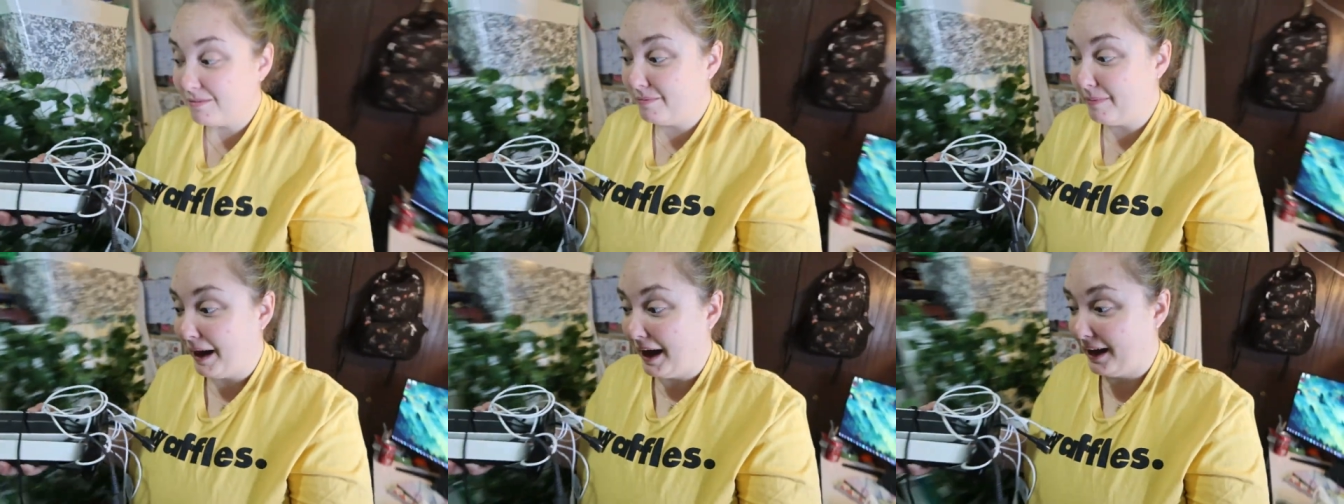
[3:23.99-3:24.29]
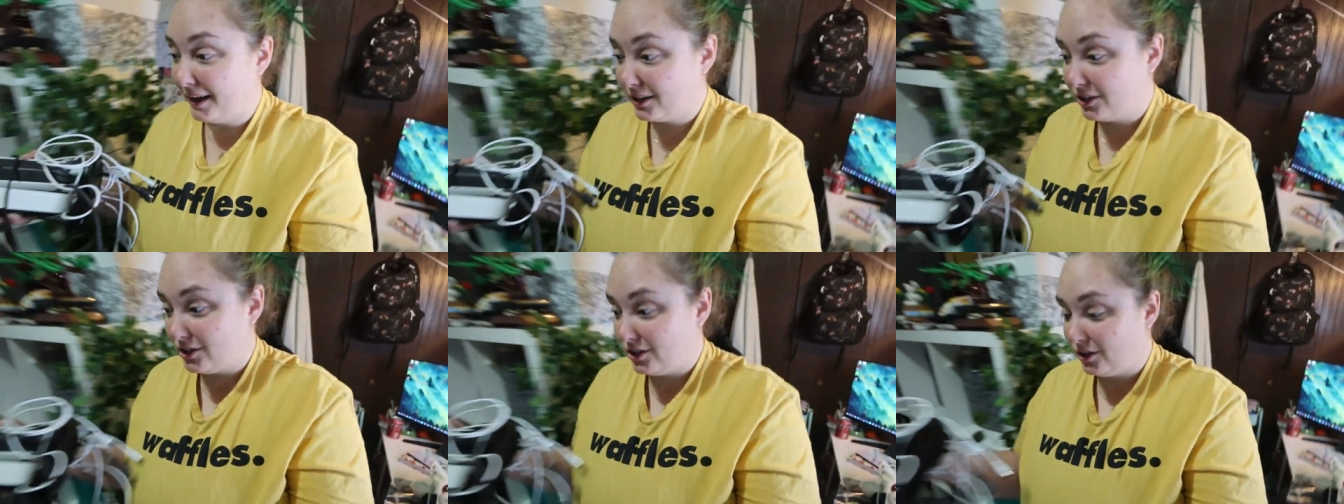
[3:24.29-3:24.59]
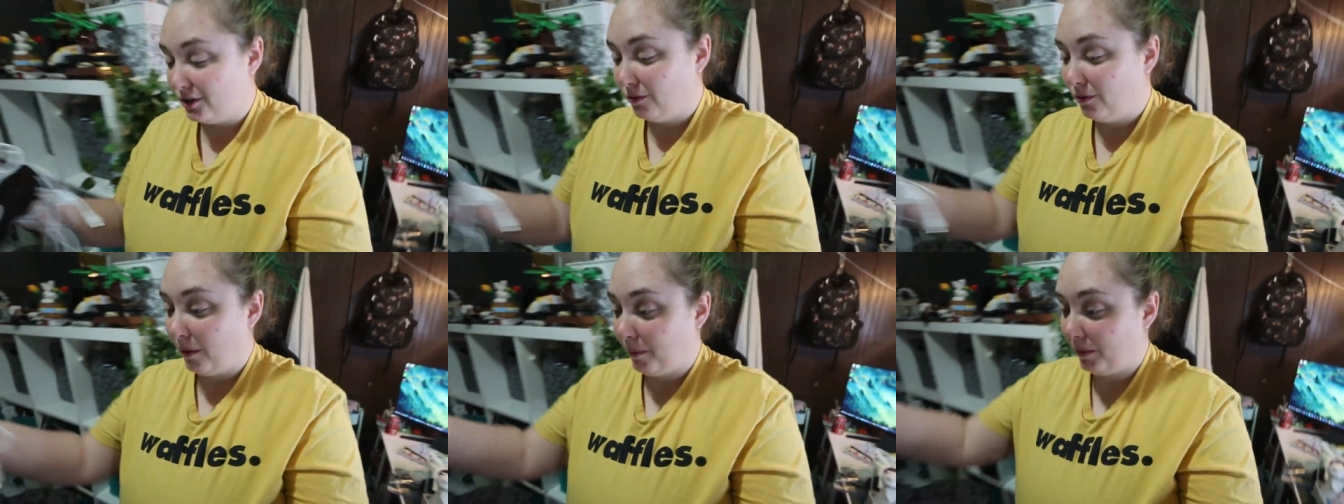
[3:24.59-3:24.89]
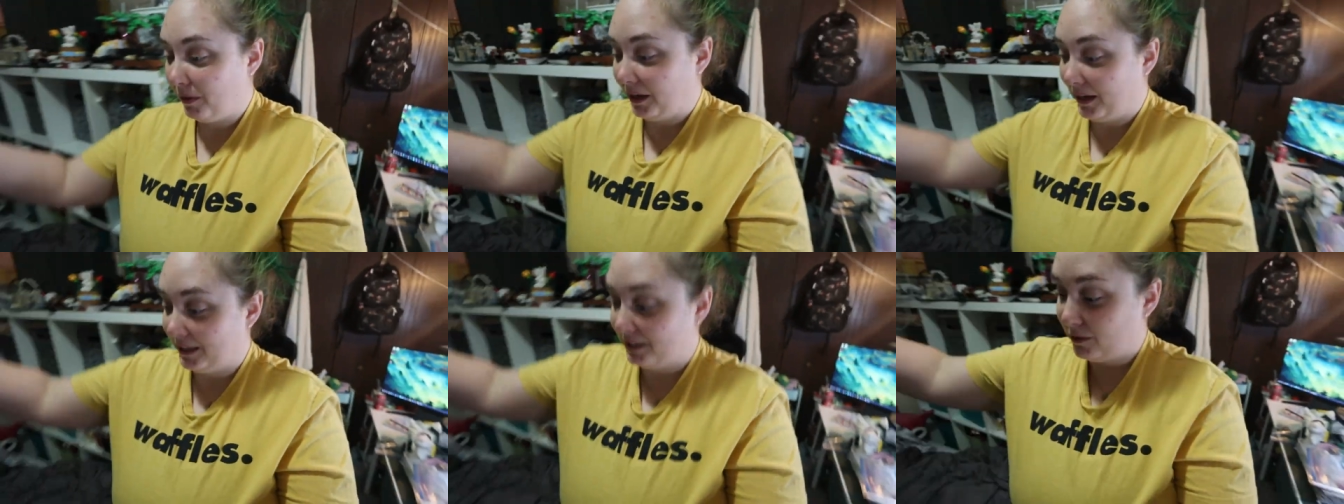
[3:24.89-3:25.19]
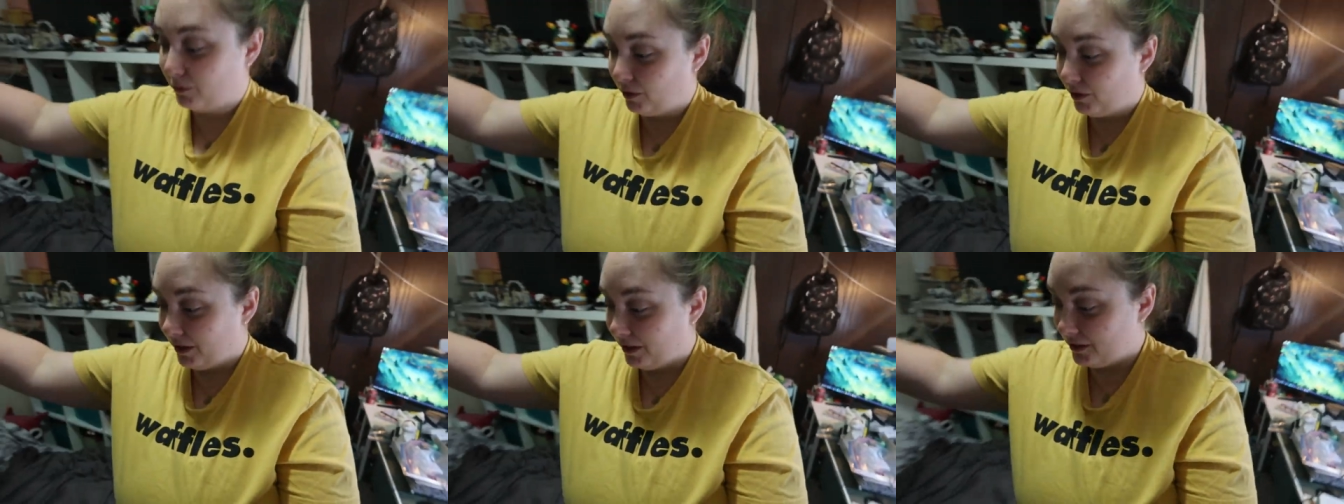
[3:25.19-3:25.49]
back to a
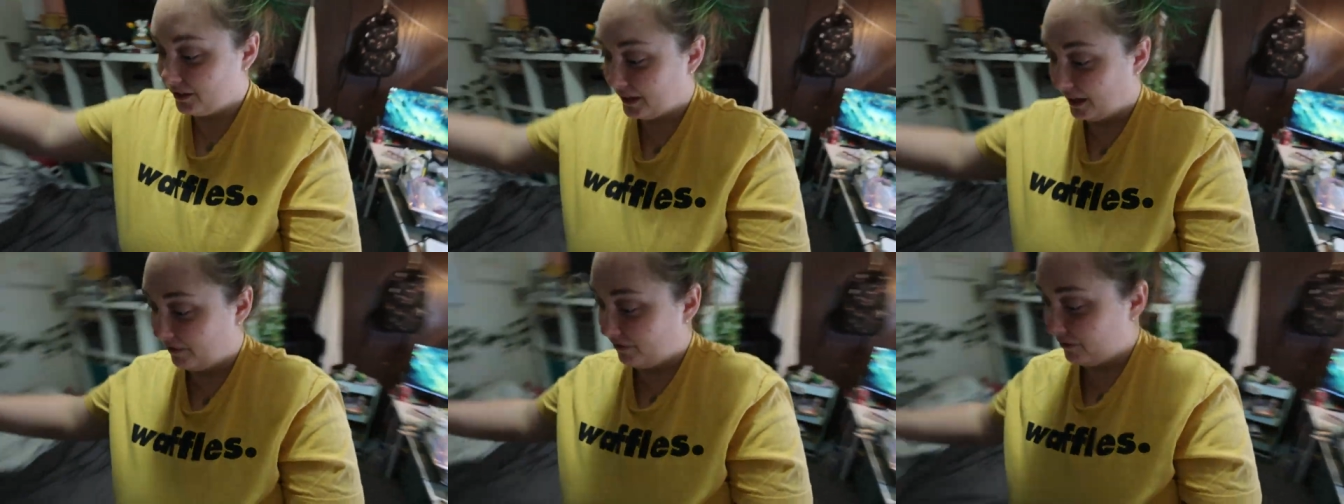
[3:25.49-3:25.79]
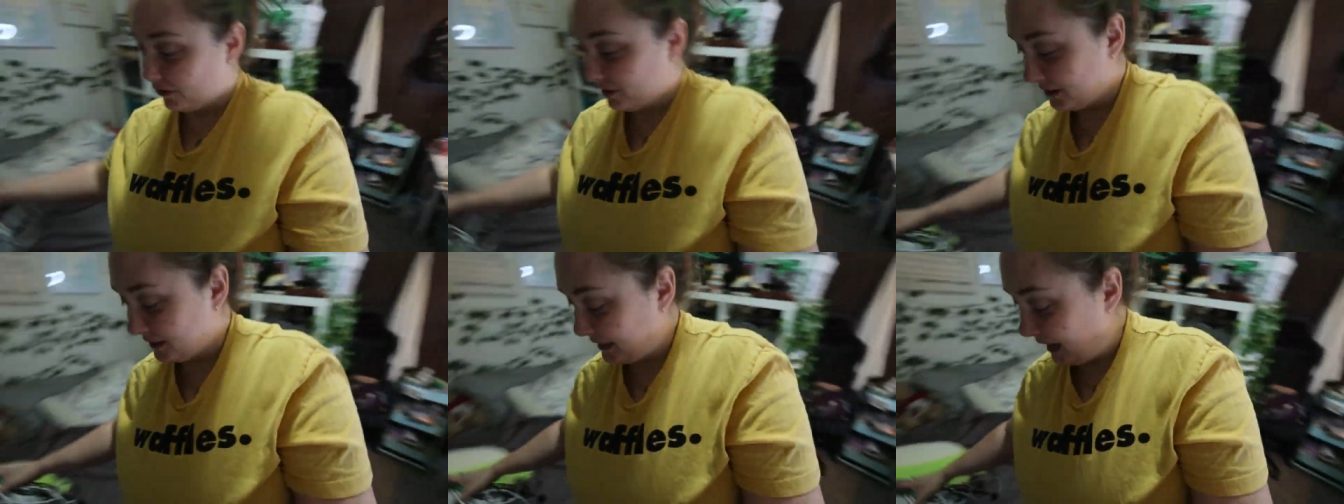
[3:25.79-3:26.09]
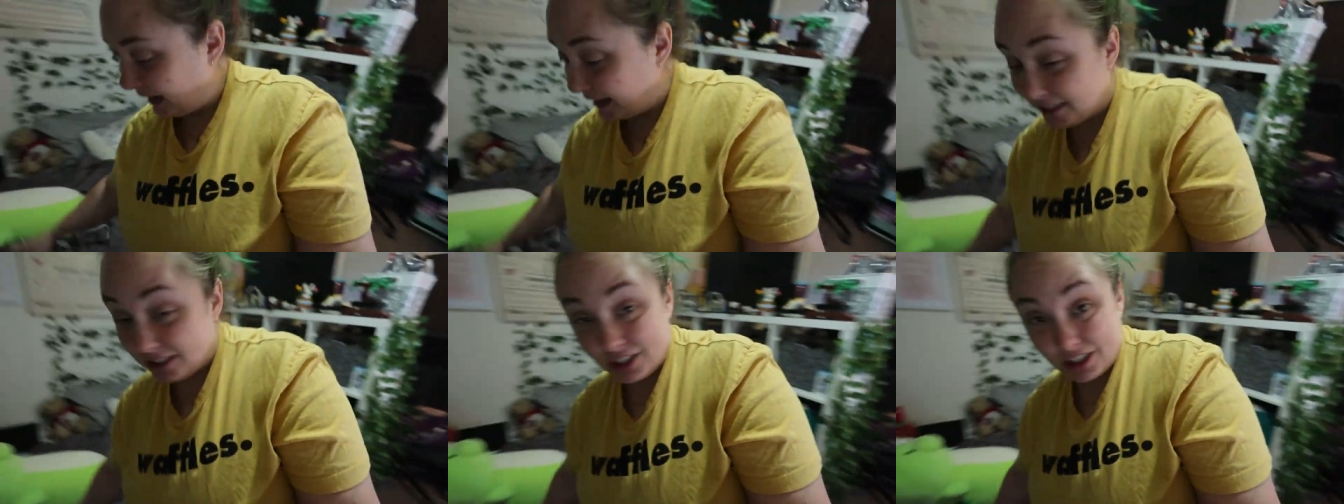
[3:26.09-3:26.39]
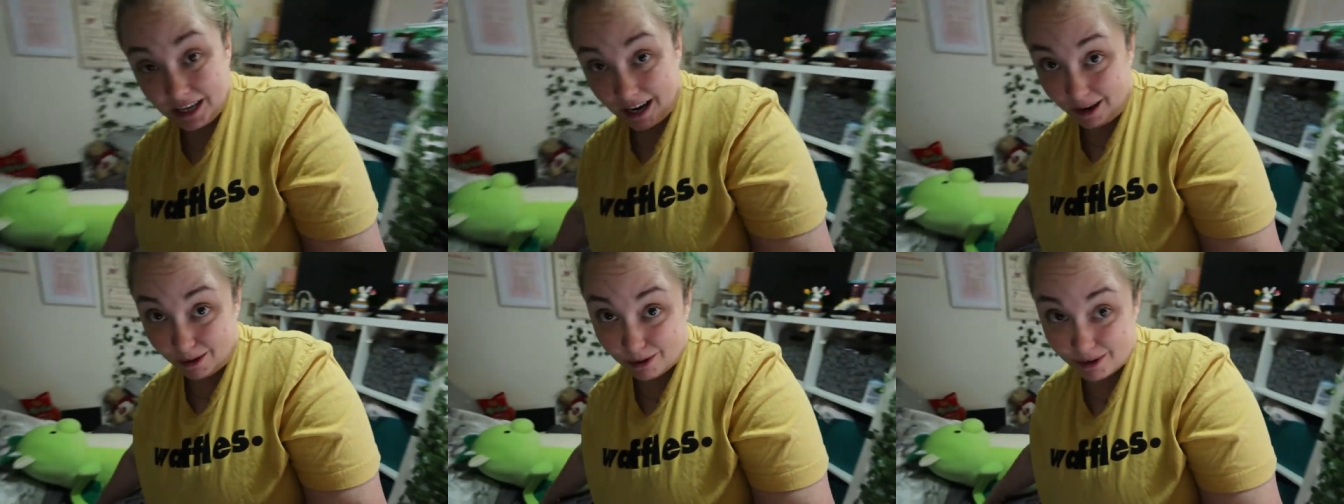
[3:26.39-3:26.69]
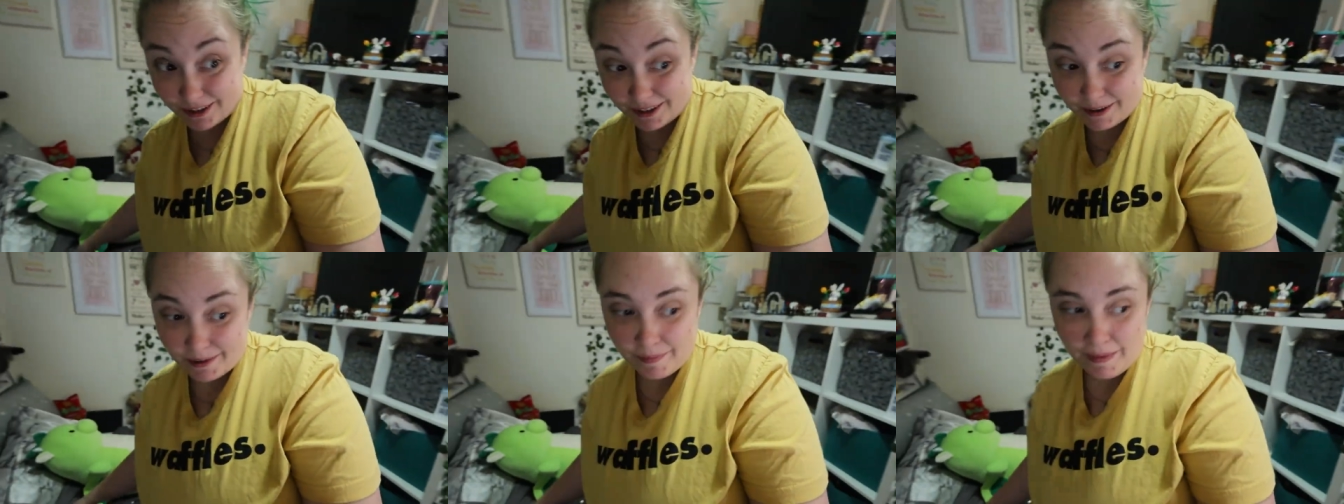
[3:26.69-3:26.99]
place where there's a full-size
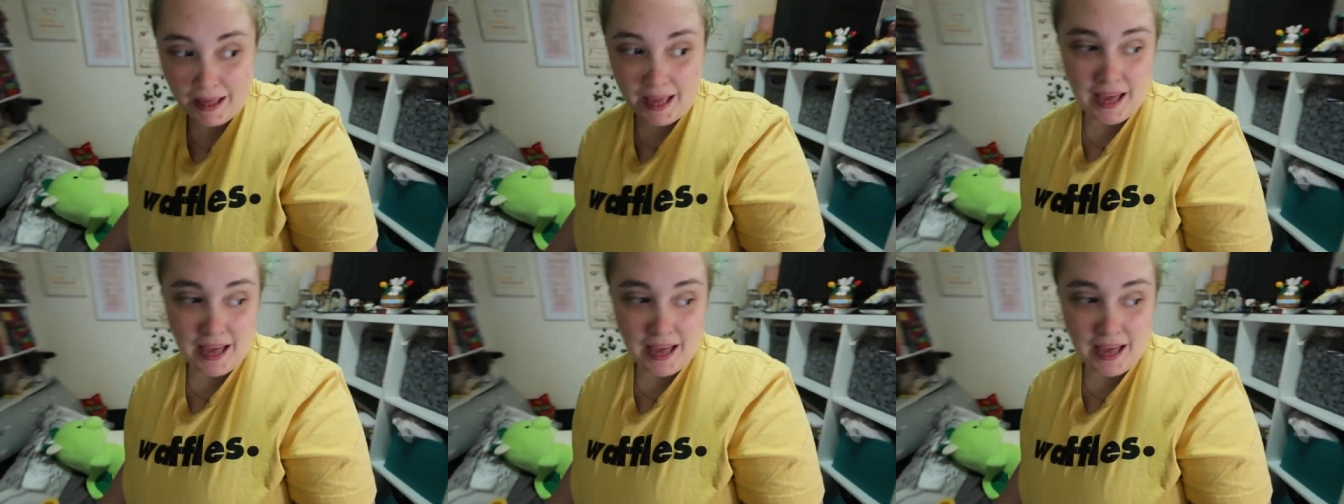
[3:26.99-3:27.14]
shower,